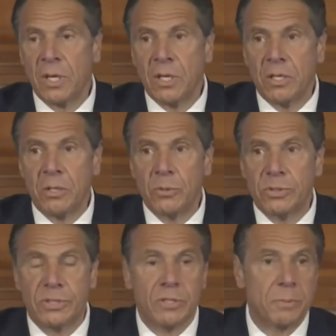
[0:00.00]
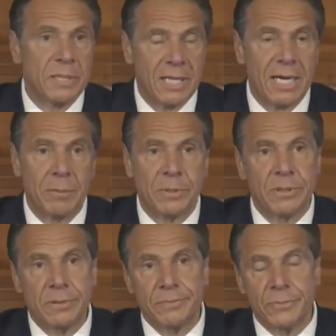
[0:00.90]
You would still be liable.
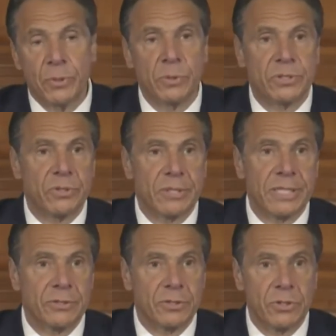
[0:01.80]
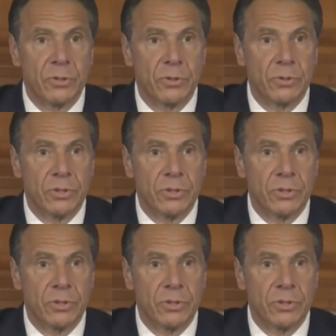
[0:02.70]
You would still get sued.